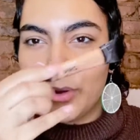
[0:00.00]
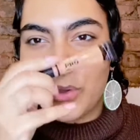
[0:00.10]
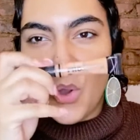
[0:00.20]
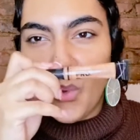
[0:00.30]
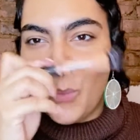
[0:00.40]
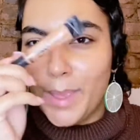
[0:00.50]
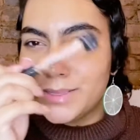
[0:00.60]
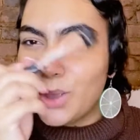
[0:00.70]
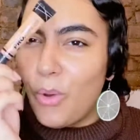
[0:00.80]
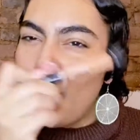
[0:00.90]
always,
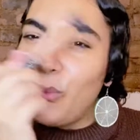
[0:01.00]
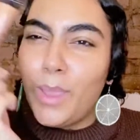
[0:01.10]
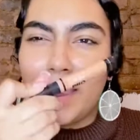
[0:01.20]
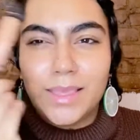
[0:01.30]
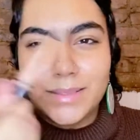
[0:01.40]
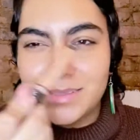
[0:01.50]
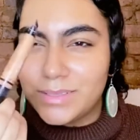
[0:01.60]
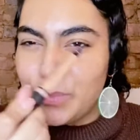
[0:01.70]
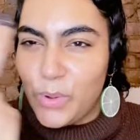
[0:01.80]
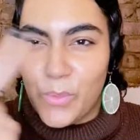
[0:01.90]

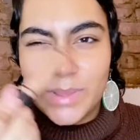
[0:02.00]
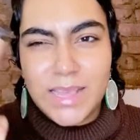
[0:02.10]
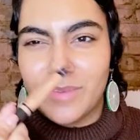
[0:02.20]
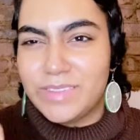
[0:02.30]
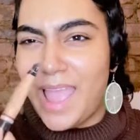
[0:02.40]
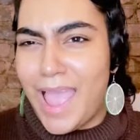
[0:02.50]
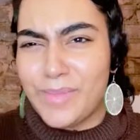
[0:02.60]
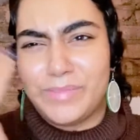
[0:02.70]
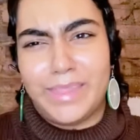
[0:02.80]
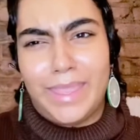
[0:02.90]
we always have to
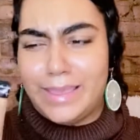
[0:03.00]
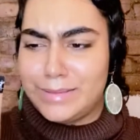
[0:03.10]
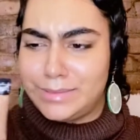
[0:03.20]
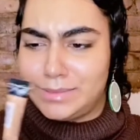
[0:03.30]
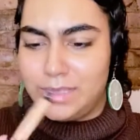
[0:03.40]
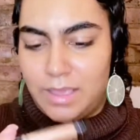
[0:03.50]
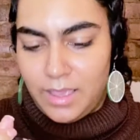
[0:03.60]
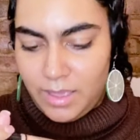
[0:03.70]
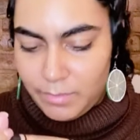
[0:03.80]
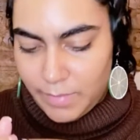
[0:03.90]
have this.
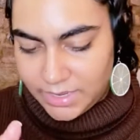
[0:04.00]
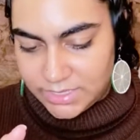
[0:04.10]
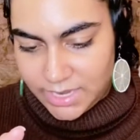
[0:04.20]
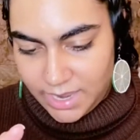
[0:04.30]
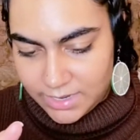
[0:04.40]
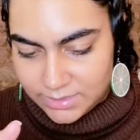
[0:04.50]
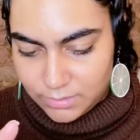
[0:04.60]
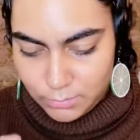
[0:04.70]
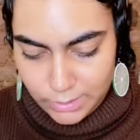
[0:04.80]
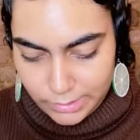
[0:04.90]
My shade is
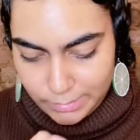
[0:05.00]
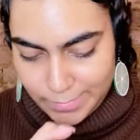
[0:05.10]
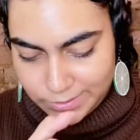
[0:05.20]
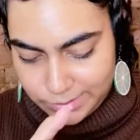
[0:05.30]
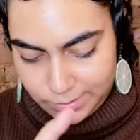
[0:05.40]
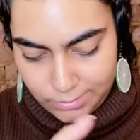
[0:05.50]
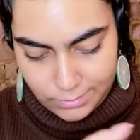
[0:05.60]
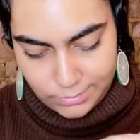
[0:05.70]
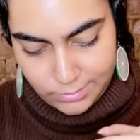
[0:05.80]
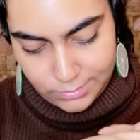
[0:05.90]
in, what the hell is my shade?
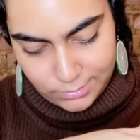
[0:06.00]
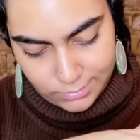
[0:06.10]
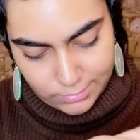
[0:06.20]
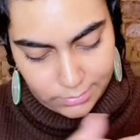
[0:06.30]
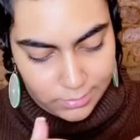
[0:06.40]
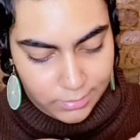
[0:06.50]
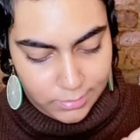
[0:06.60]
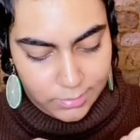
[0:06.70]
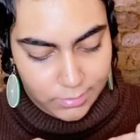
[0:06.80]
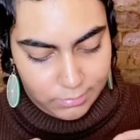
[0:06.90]

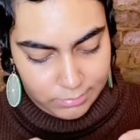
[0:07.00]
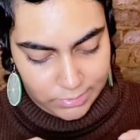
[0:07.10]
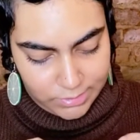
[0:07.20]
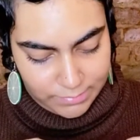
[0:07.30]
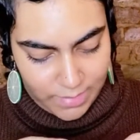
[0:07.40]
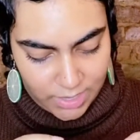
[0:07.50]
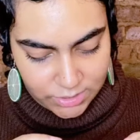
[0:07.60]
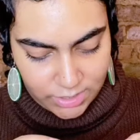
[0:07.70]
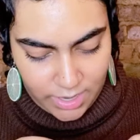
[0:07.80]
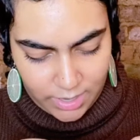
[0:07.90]
What is my
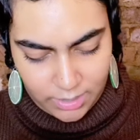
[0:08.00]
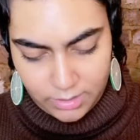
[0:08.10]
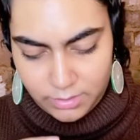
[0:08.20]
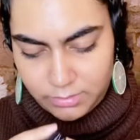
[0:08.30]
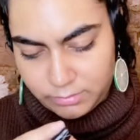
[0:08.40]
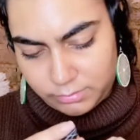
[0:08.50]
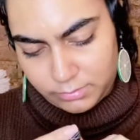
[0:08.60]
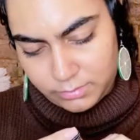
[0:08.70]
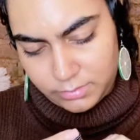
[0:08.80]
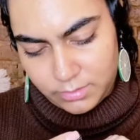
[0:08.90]
shade?
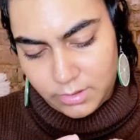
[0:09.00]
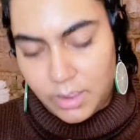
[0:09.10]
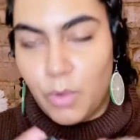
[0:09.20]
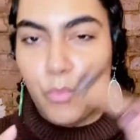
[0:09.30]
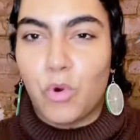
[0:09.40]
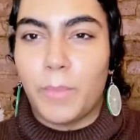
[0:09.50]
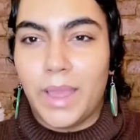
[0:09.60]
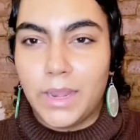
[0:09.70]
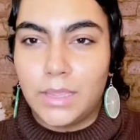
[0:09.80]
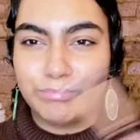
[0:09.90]
Warm
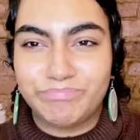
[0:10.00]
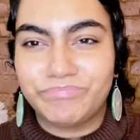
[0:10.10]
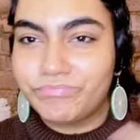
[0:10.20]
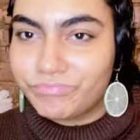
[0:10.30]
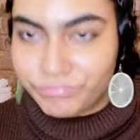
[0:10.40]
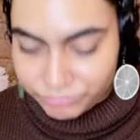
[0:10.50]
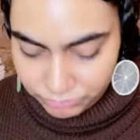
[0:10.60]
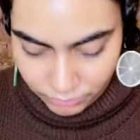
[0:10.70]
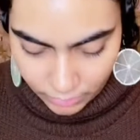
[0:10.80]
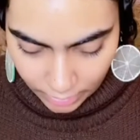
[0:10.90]
Honey.
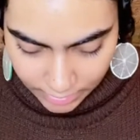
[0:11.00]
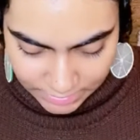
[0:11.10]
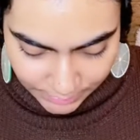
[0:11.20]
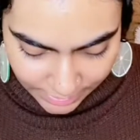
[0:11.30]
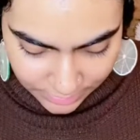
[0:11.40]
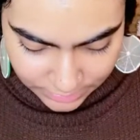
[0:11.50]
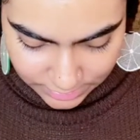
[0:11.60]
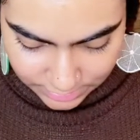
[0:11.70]
That's what I use.